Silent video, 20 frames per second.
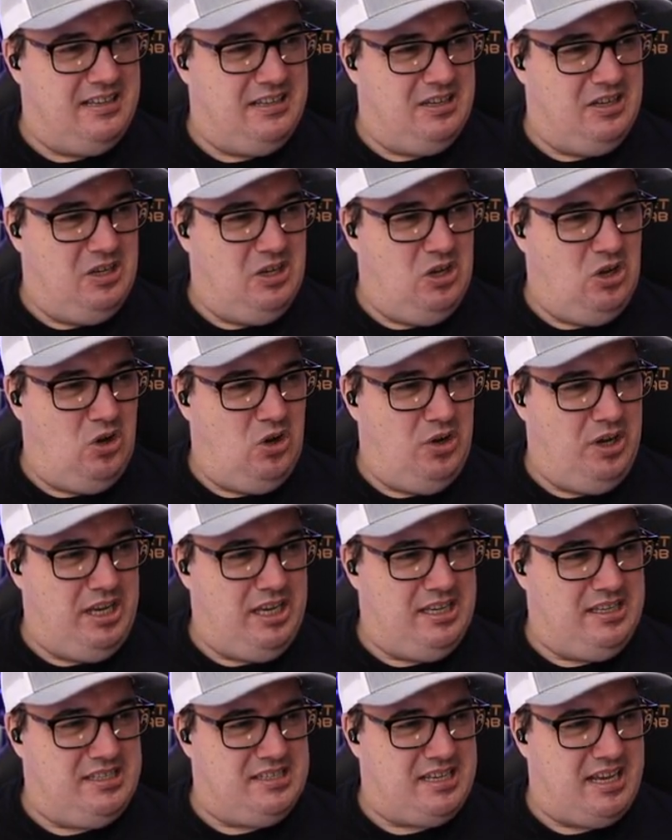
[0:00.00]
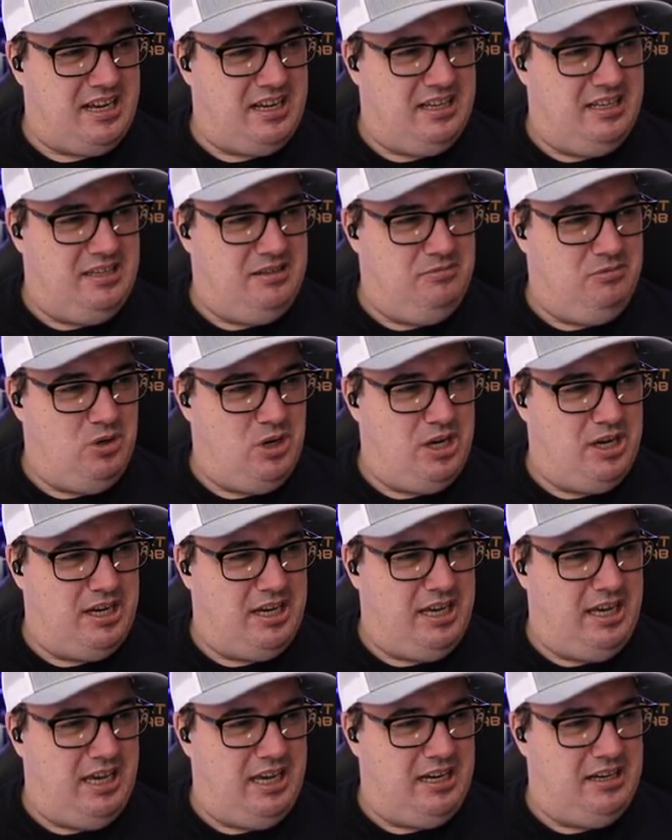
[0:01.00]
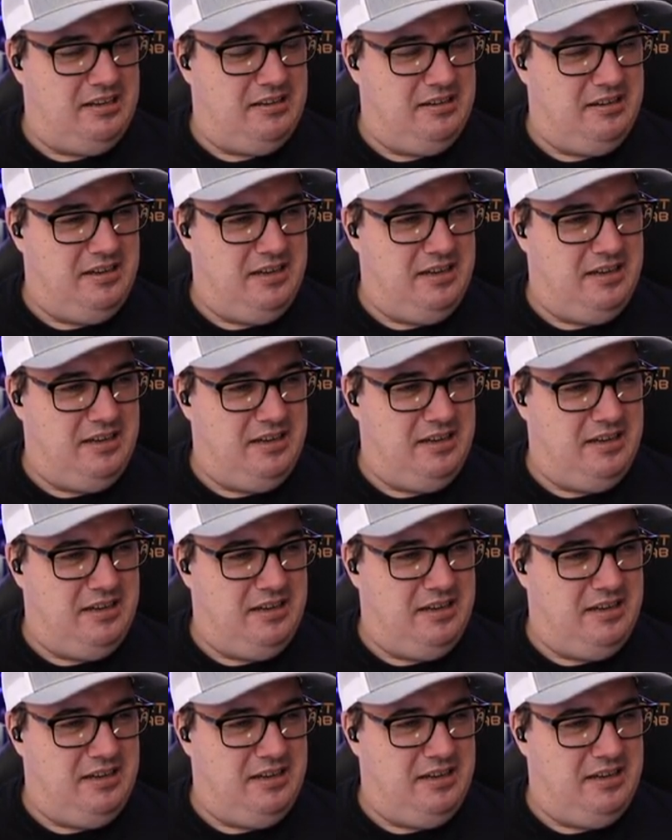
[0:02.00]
not exactly working.